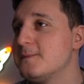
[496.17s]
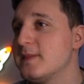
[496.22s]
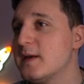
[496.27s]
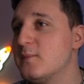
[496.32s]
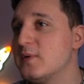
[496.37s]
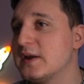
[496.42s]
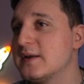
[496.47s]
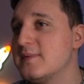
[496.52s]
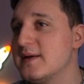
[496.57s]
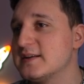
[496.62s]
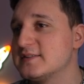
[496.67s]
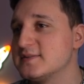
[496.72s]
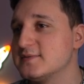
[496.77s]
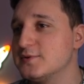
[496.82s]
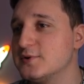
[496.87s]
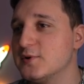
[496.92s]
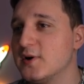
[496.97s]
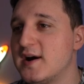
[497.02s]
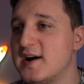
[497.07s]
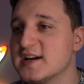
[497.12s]
then we can make
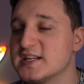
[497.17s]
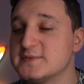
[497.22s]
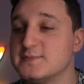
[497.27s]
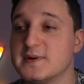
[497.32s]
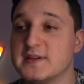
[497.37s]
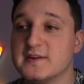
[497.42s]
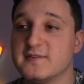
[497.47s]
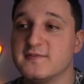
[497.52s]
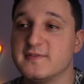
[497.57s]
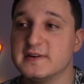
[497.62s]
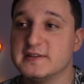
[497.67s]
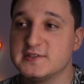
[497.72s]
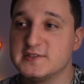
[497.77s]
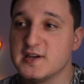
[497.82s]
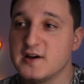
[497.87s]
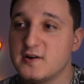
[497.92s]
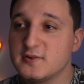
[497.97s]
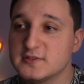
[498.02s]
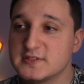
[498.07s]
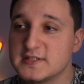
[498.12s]
some new highs, but if we
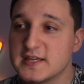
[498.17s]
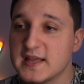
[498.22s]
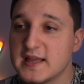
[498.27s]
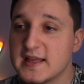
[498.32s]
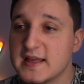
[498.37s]
don't,